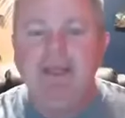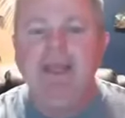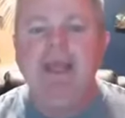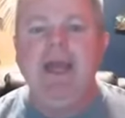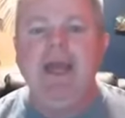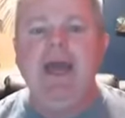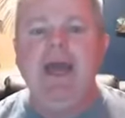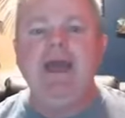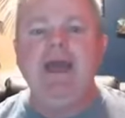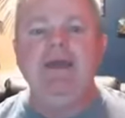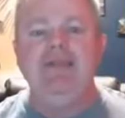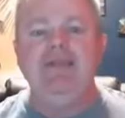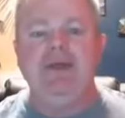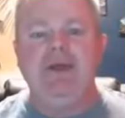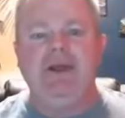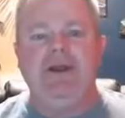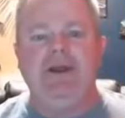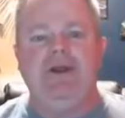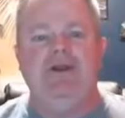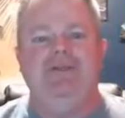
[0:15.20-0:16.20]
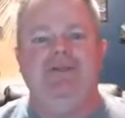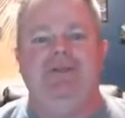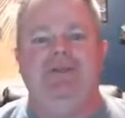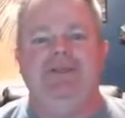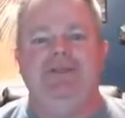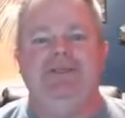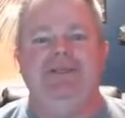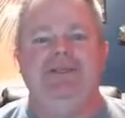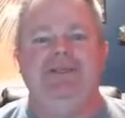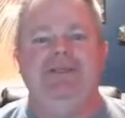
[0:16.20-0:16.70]
Hi there.
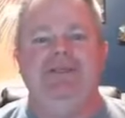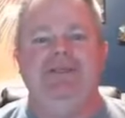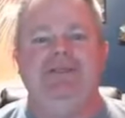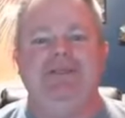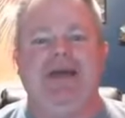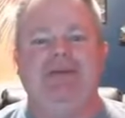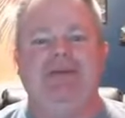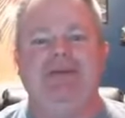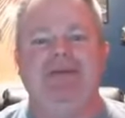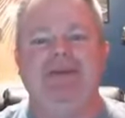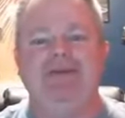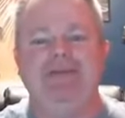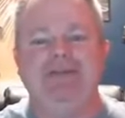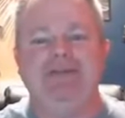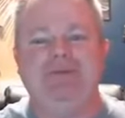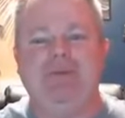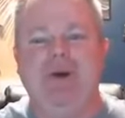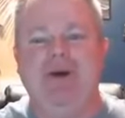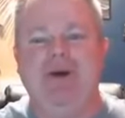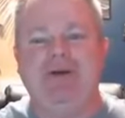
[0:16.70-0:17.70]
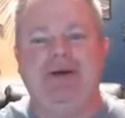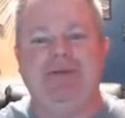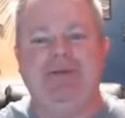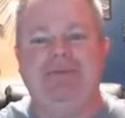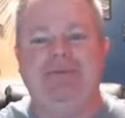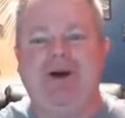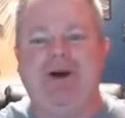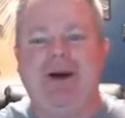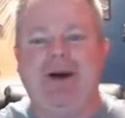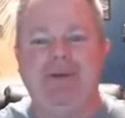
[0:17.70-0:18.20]
I'm going to just welcome
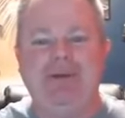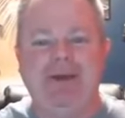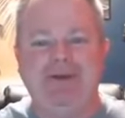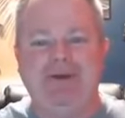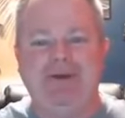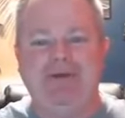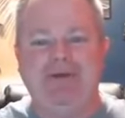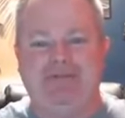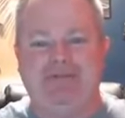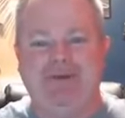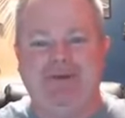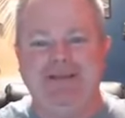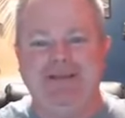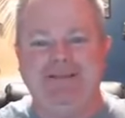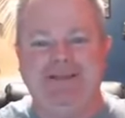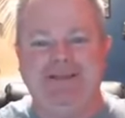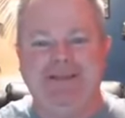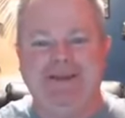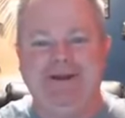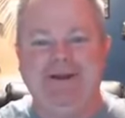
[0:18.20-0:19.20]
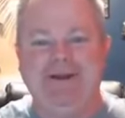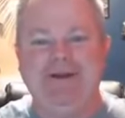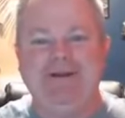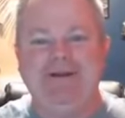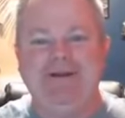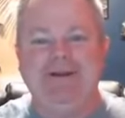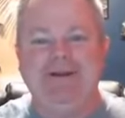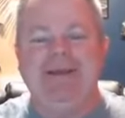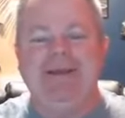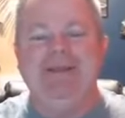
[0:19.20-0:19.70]
all my good friends
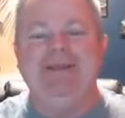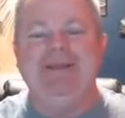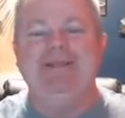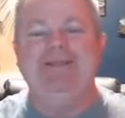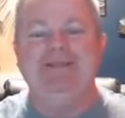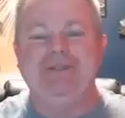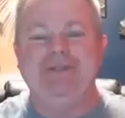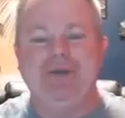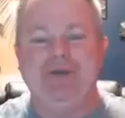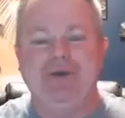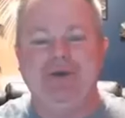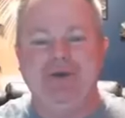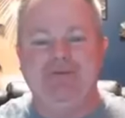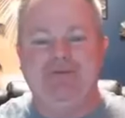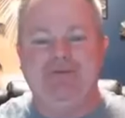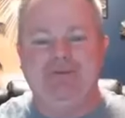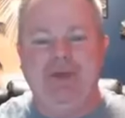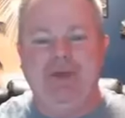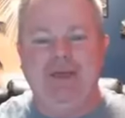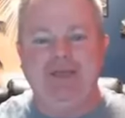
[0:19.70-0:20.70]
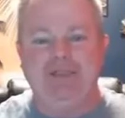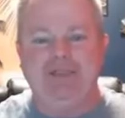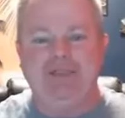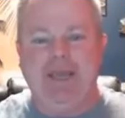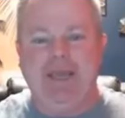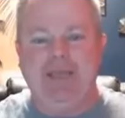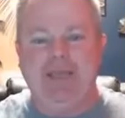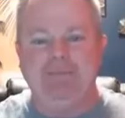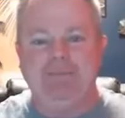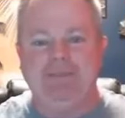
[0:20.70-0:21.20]
here. This is your good friend
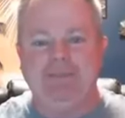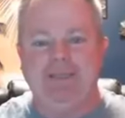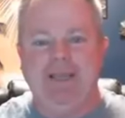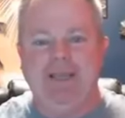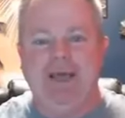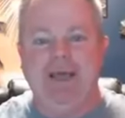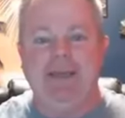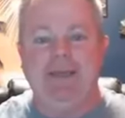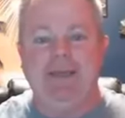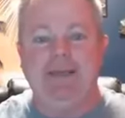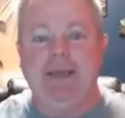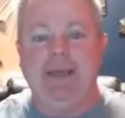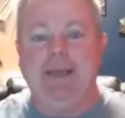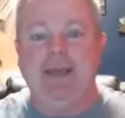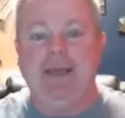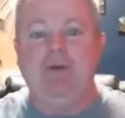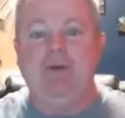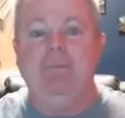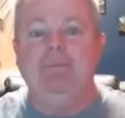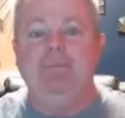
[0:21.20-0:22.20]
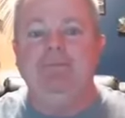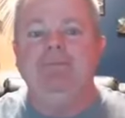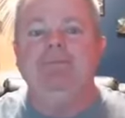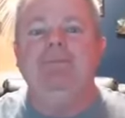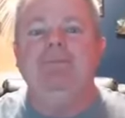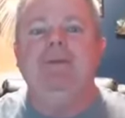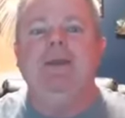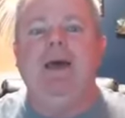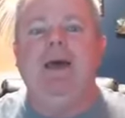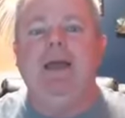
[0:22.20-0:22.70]
James Knight. Now,
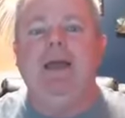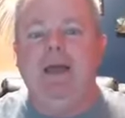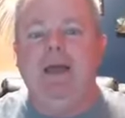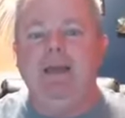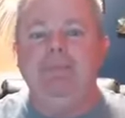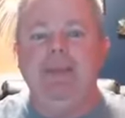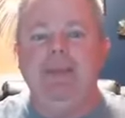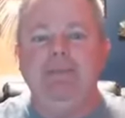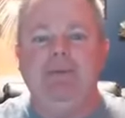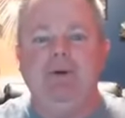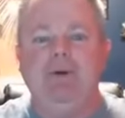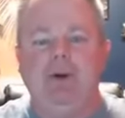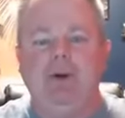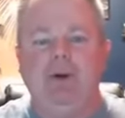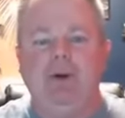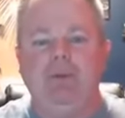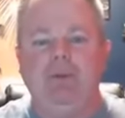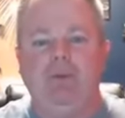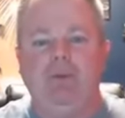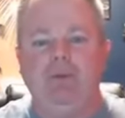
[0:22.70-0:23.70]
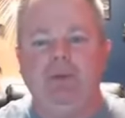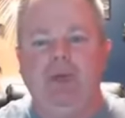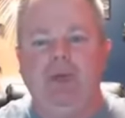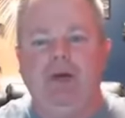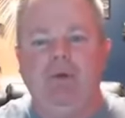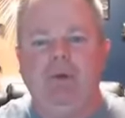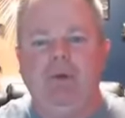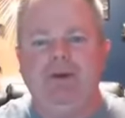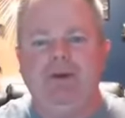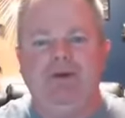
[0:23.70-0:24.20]
a lot of people are,
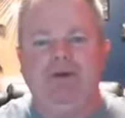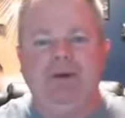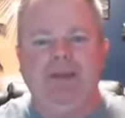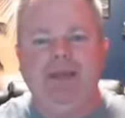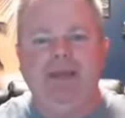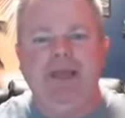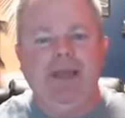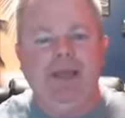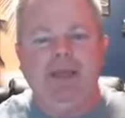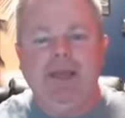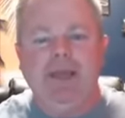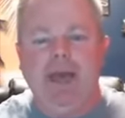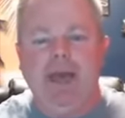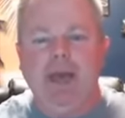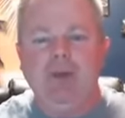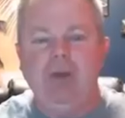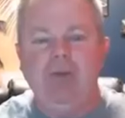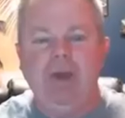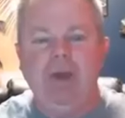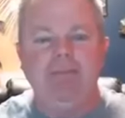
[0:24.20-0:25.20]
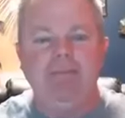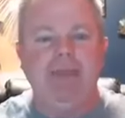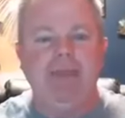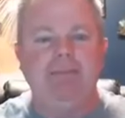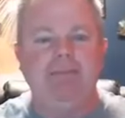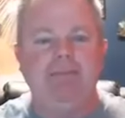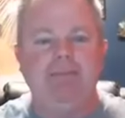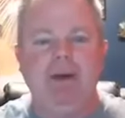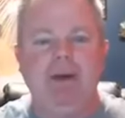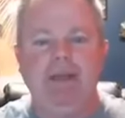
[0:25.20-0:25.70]
wondering, hey, how do I
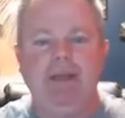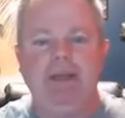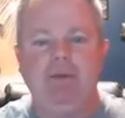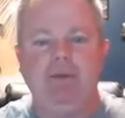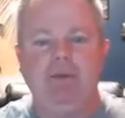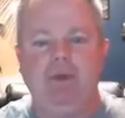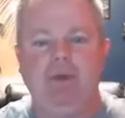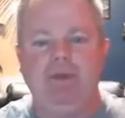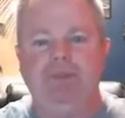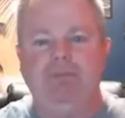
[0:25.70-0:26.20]
make money with